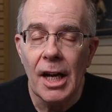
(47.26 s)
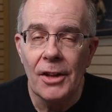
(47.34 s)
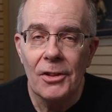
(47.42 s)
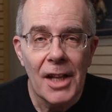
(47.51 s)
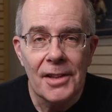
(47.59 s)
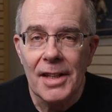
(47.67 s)

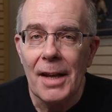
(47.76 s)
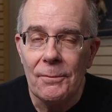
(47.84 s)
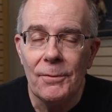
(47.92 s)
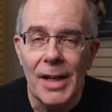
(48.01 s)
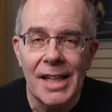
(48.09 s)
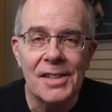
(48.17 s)
and let that
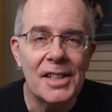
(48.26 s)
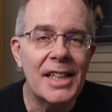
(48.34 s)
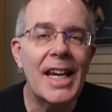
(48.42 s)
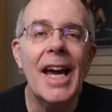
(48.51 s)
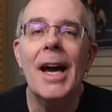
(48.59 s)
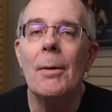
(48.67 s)
fancy
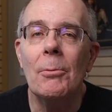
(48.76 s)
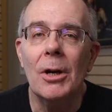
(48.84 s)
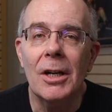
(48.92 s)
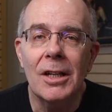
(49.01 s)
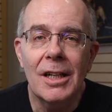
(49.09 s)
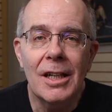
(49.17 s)

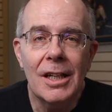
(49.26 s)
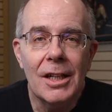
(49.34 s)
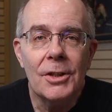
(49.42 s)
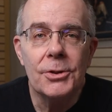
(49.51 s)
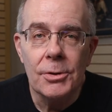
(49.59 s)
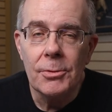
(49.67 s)
camera
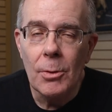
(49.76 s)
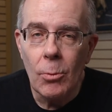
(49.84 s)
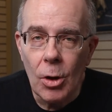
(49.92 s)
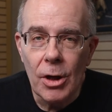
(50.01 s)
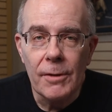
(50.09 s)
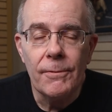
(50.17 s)
do the
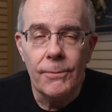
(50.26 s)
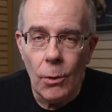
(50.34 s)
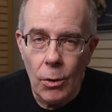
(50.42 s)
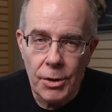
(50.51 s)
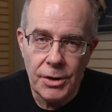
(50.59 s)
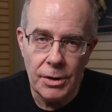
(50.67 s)
work for